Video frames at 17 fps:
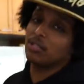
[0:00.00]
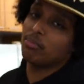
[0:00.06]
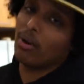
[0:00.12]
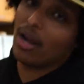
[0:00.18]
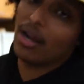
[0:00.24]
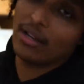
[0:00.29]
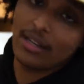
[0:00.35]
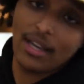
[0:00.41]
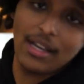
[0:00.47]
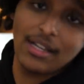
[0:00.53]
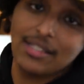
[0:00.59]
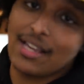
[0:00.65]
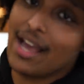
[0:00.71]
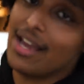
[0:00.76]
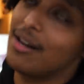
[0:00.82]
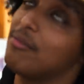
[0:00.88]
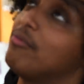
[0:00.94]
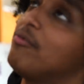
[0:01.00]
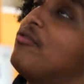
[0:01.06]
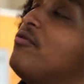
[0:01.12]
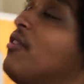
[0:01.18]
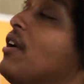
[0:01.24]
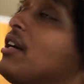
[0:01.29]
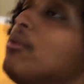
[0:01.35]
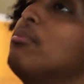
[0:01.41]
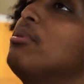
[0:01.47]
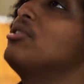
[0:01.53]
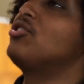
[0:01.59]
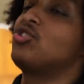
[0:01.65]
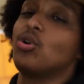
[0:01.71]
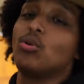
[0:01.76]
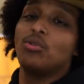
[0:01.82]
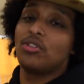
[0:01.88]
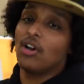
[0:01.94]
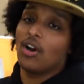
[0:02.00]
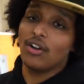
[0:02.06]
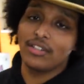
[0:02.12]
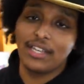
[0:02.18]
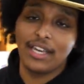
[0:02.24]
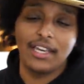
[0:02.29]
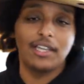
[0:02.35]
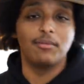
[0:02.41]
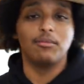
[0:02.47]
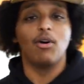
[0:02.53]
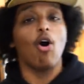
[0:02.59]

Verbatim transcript: the podcast, I done been showing y'all game.